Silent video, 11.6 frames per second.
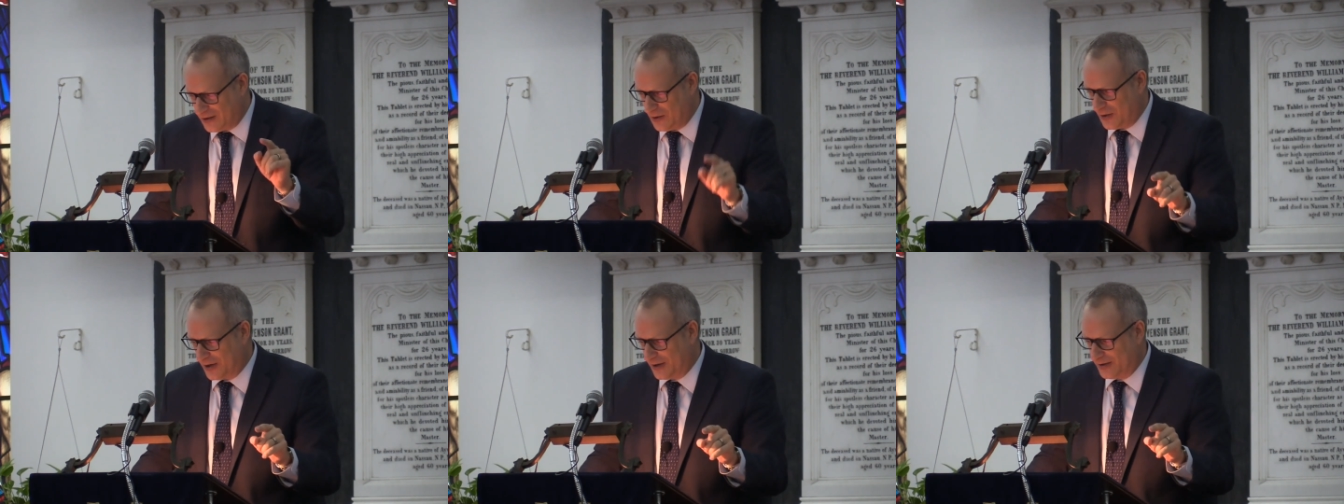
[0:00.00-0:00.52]

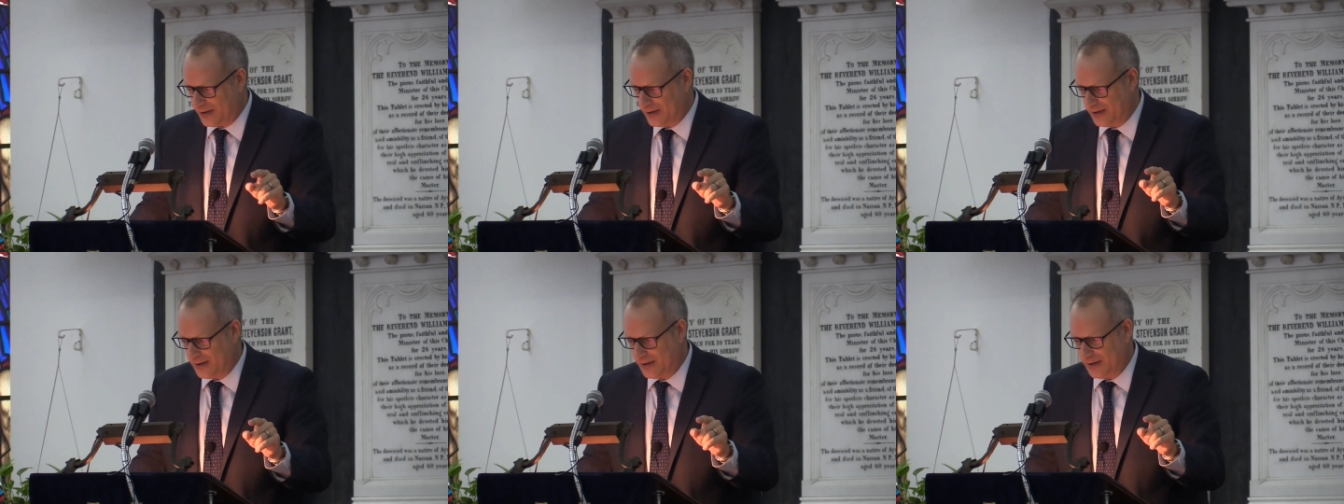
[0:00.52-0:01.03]
Lord
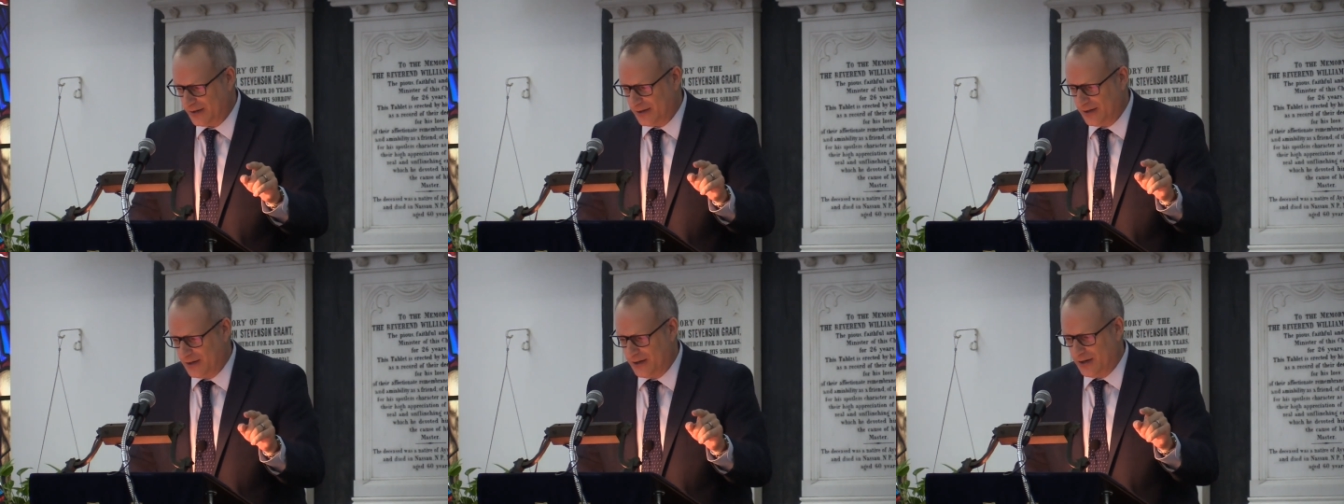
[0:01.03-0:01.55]

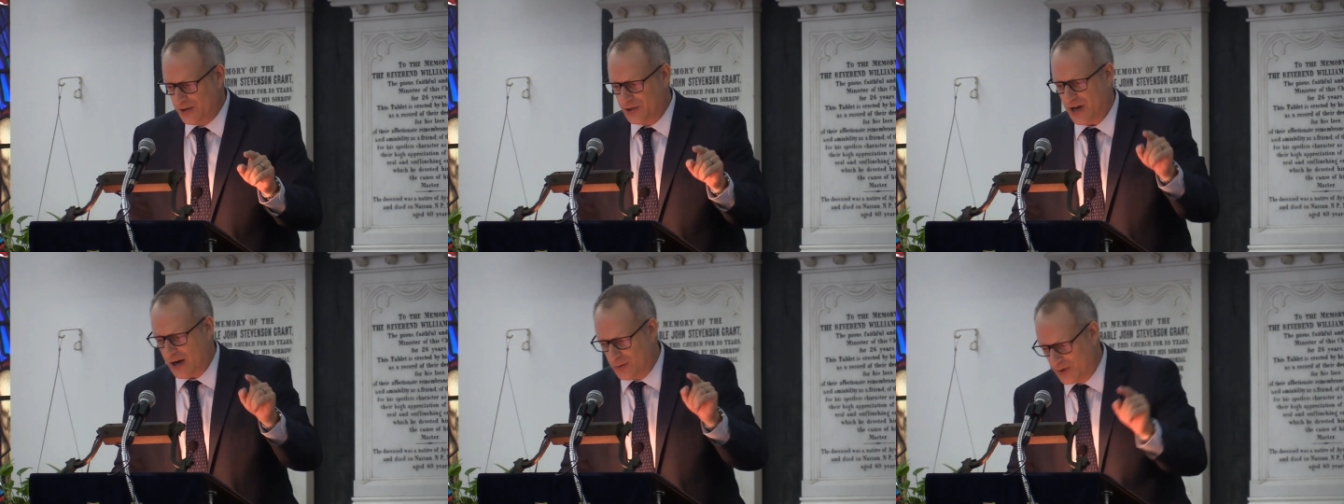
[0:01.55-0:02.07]

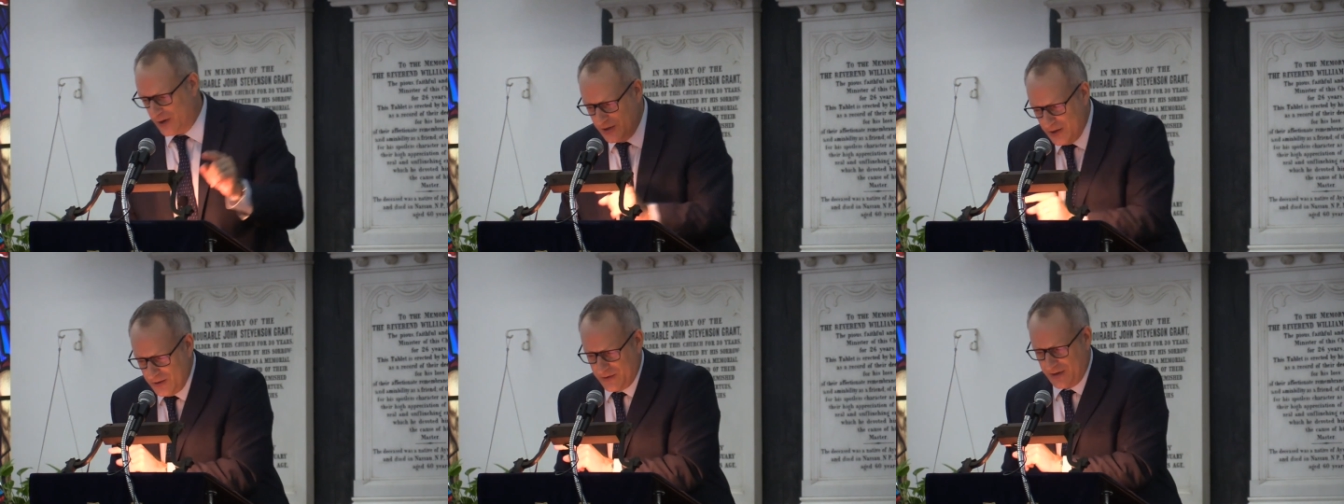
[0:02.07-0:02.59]
shall
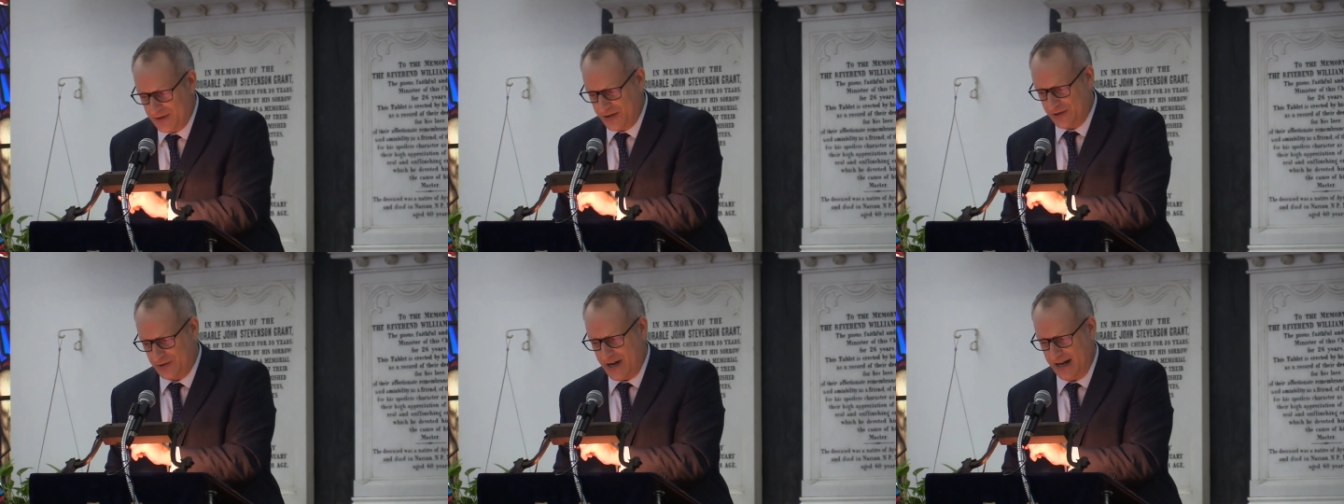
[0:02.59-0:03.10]
renew their
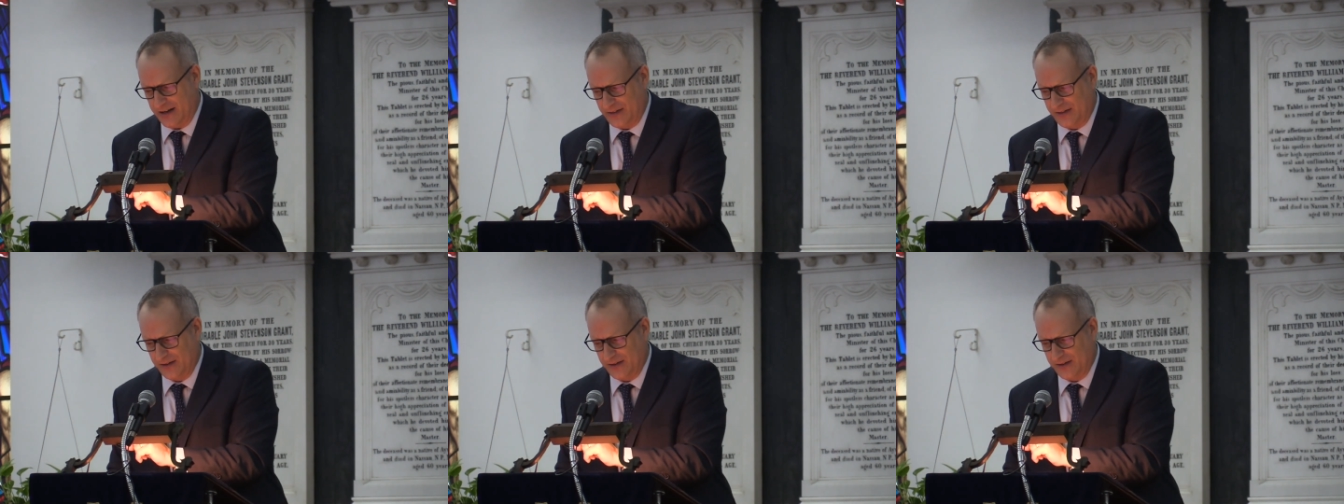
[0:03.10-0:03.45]
strength.